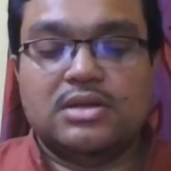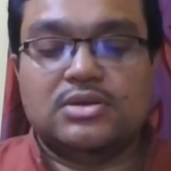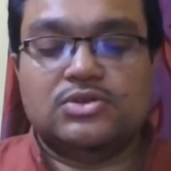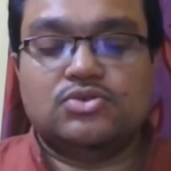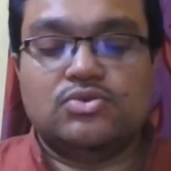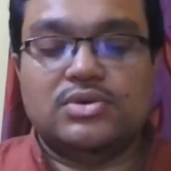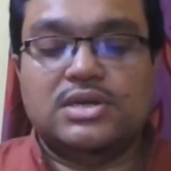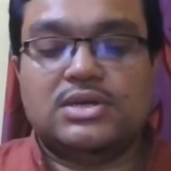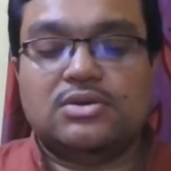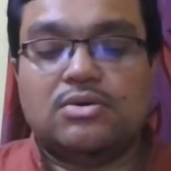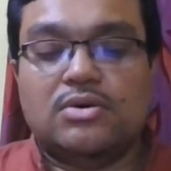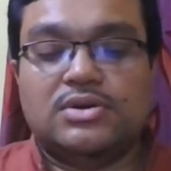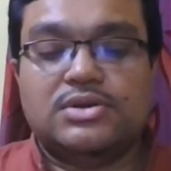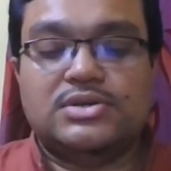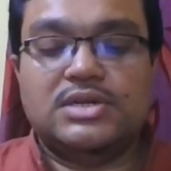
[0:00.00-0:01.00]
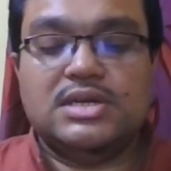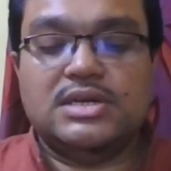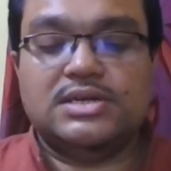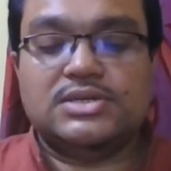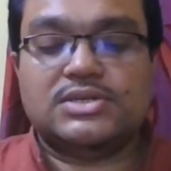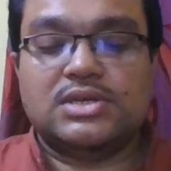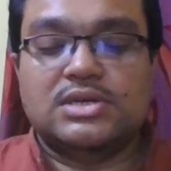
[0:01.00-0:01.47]
So it
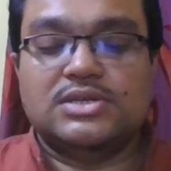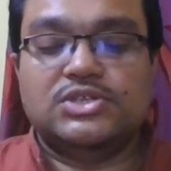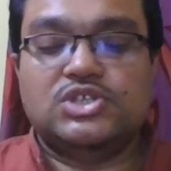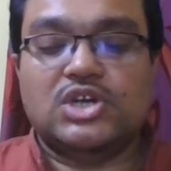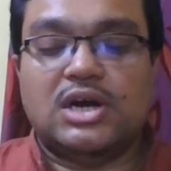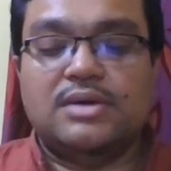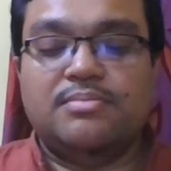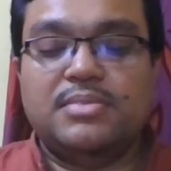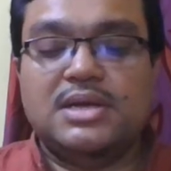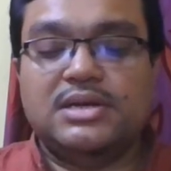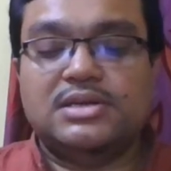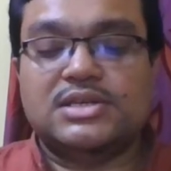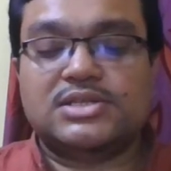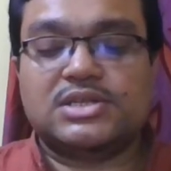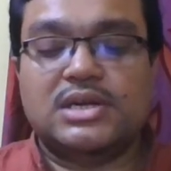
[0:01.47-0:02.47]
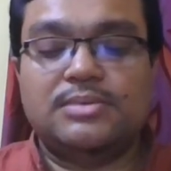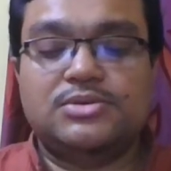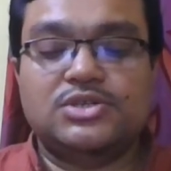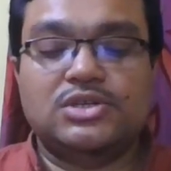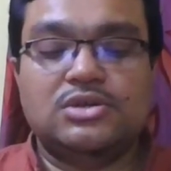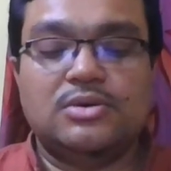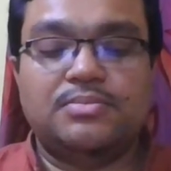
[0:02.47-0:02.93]
contains charming
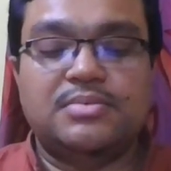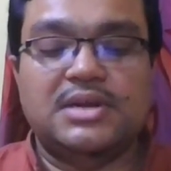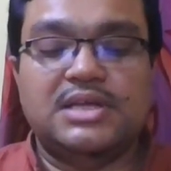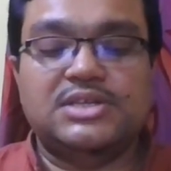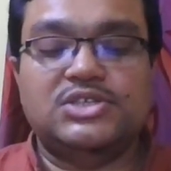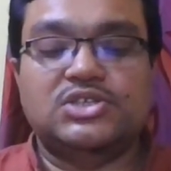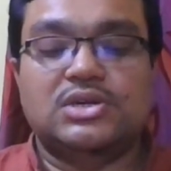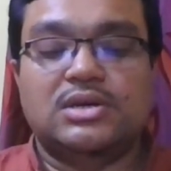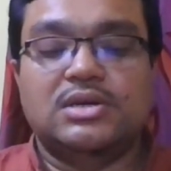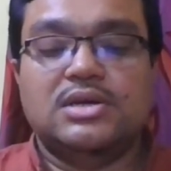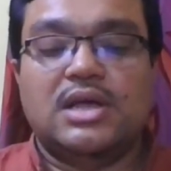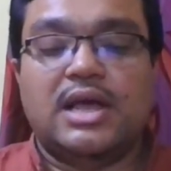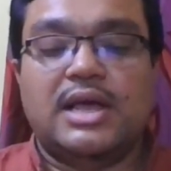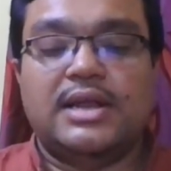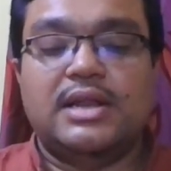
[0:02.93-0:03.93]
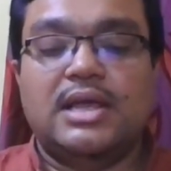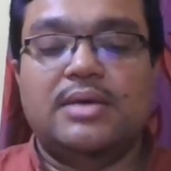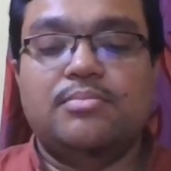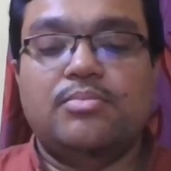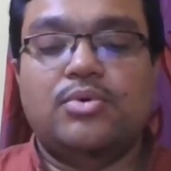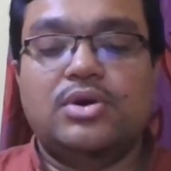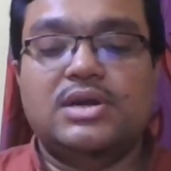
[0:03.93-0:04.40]
description of nature and
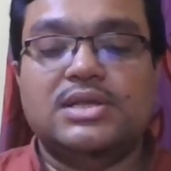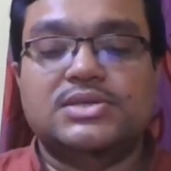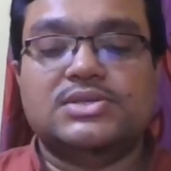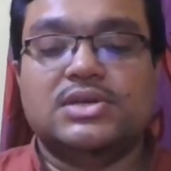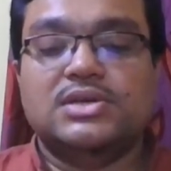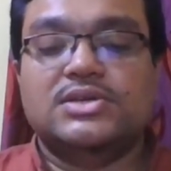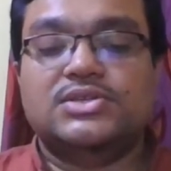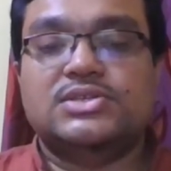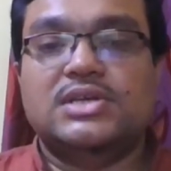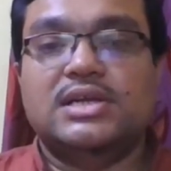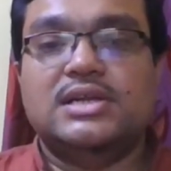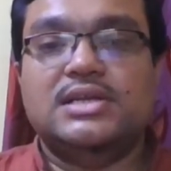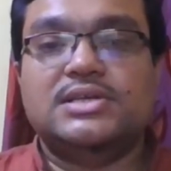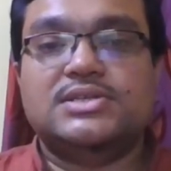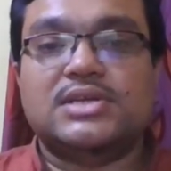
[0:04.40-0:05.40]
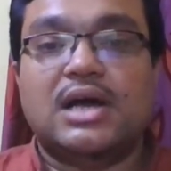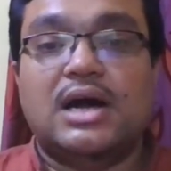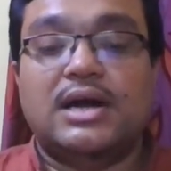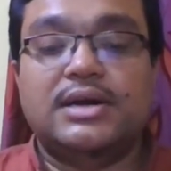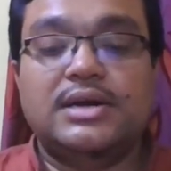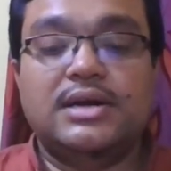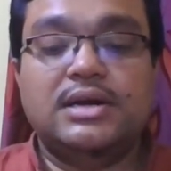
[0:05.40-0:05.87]
embodies Shelley's
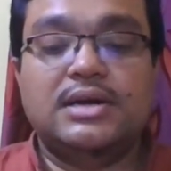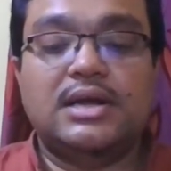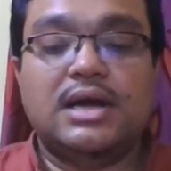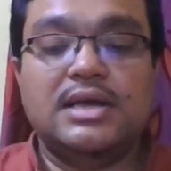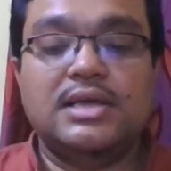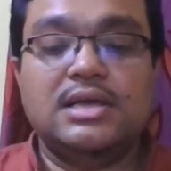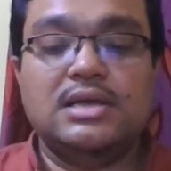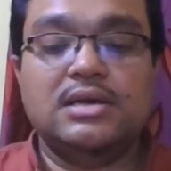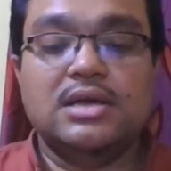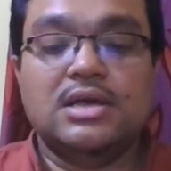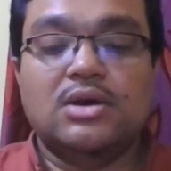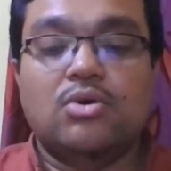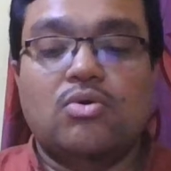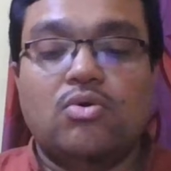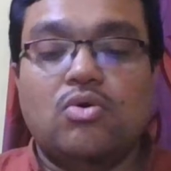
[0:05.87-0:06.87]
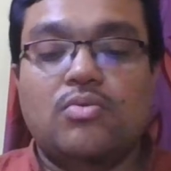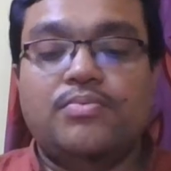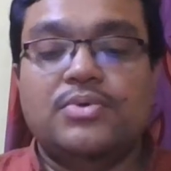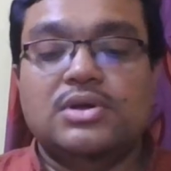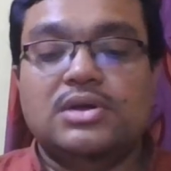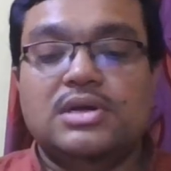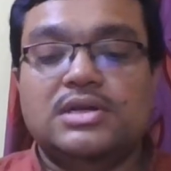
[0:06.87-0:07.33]
undying hope
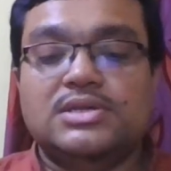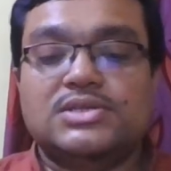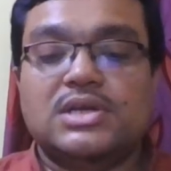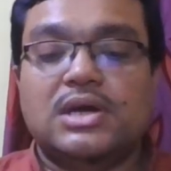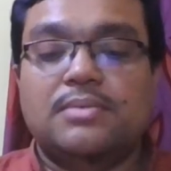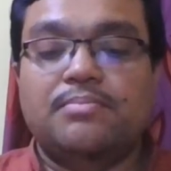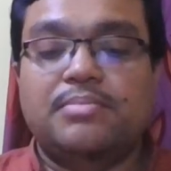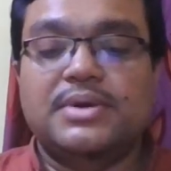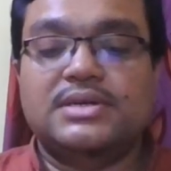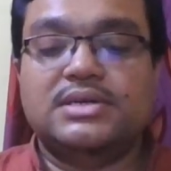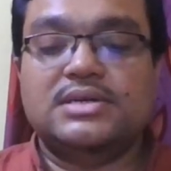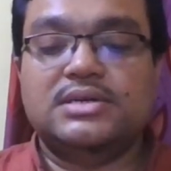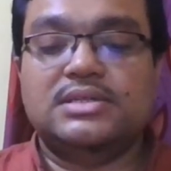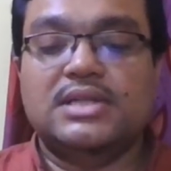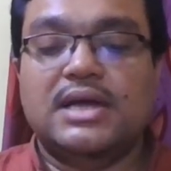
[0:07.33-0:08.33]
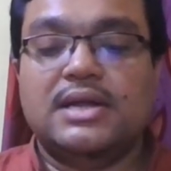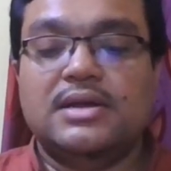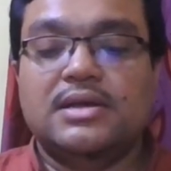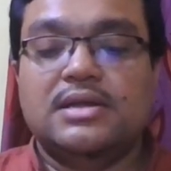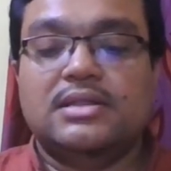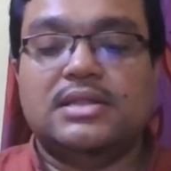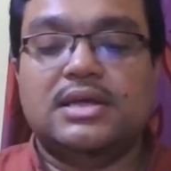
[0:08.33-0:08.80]
in some better than
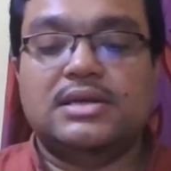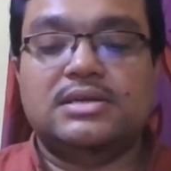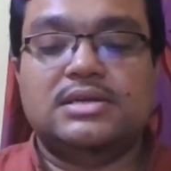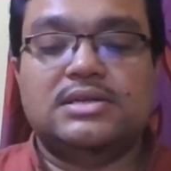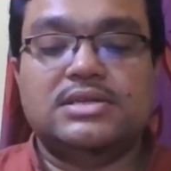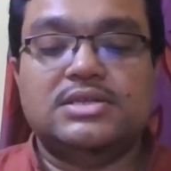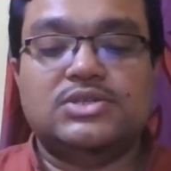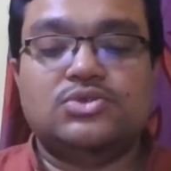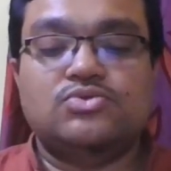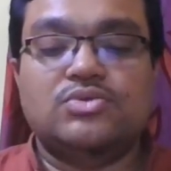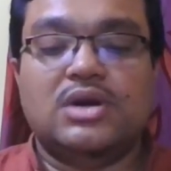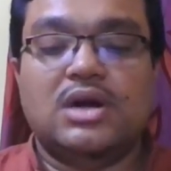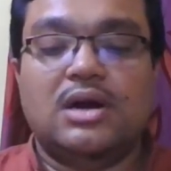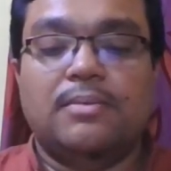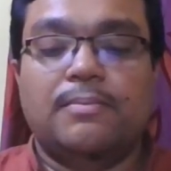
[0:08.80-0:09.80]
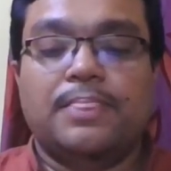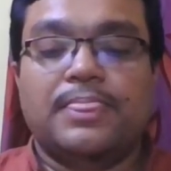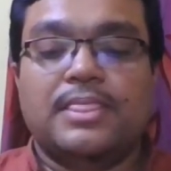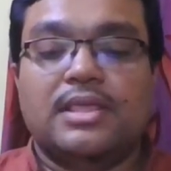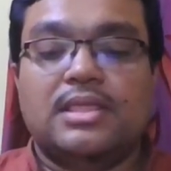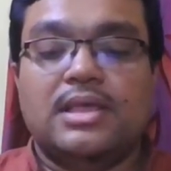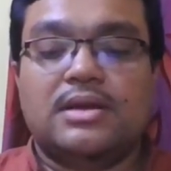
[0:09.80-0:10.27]
that it is to come,
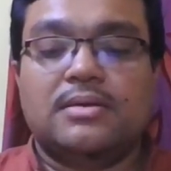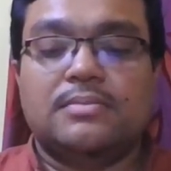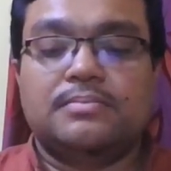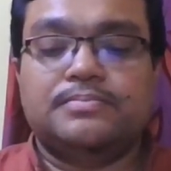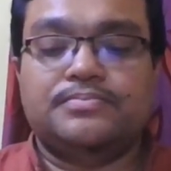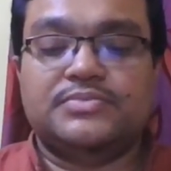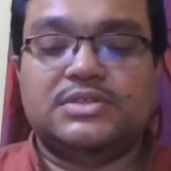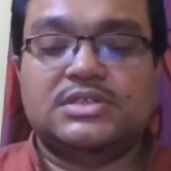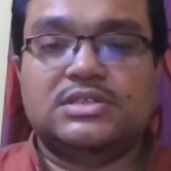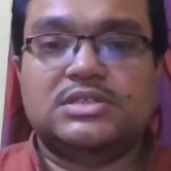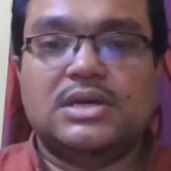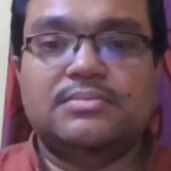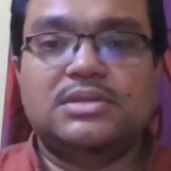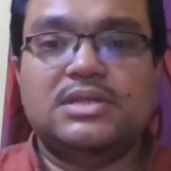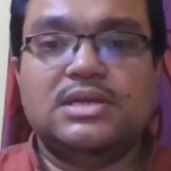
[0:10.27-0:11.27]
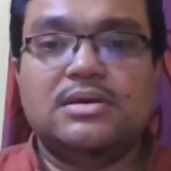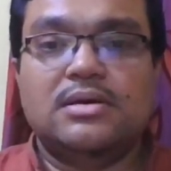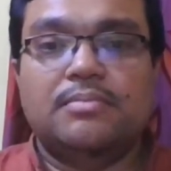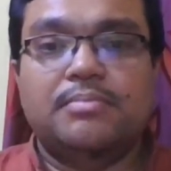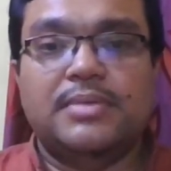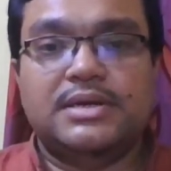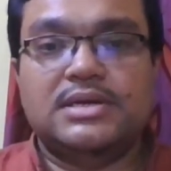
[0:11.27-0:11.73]
that something
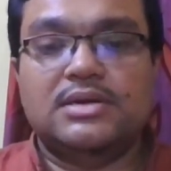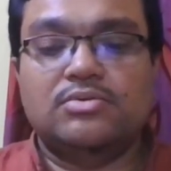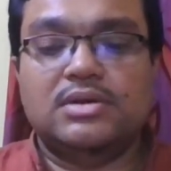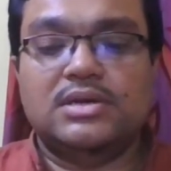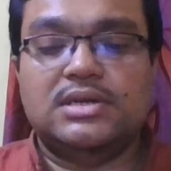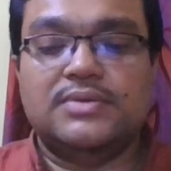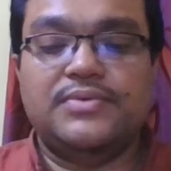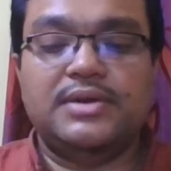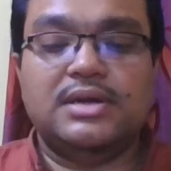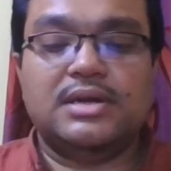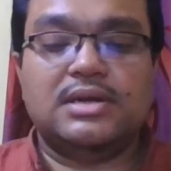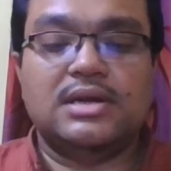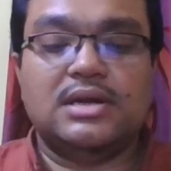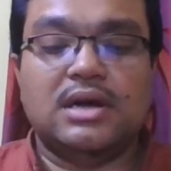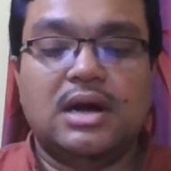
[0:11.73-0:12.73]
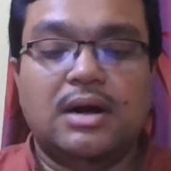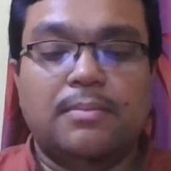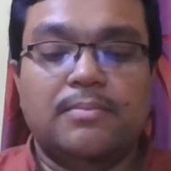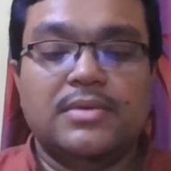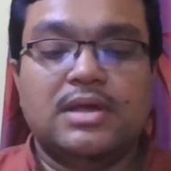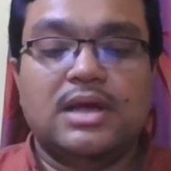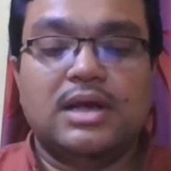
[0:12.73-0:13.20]
better will definitely come,
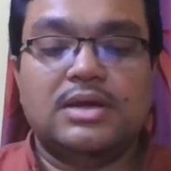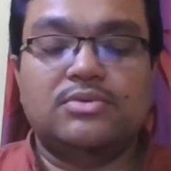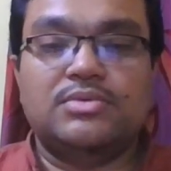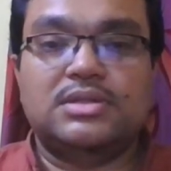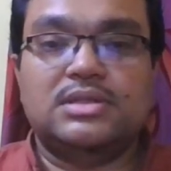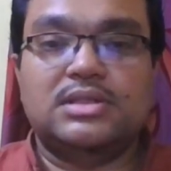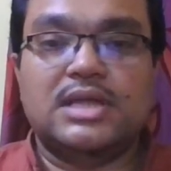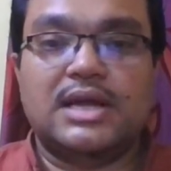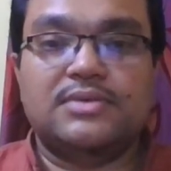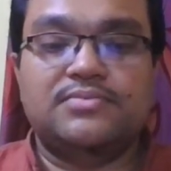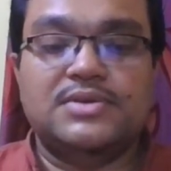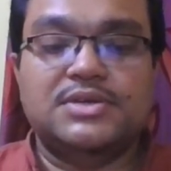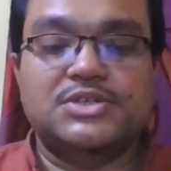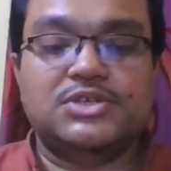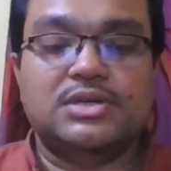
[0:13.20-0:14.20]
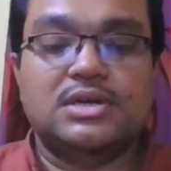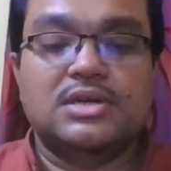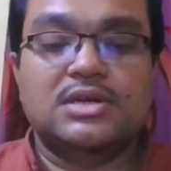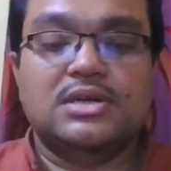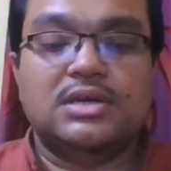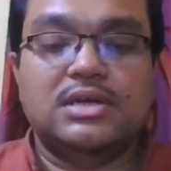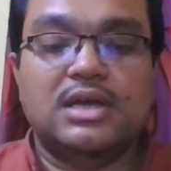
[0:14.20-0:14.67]
and with that vision
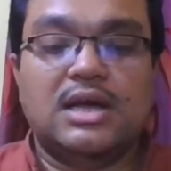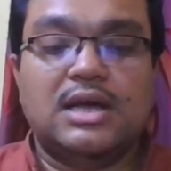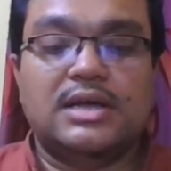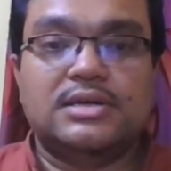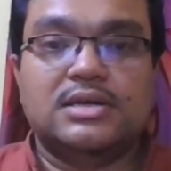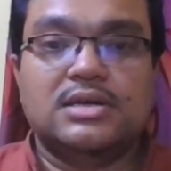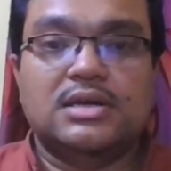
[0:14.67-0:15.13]
he had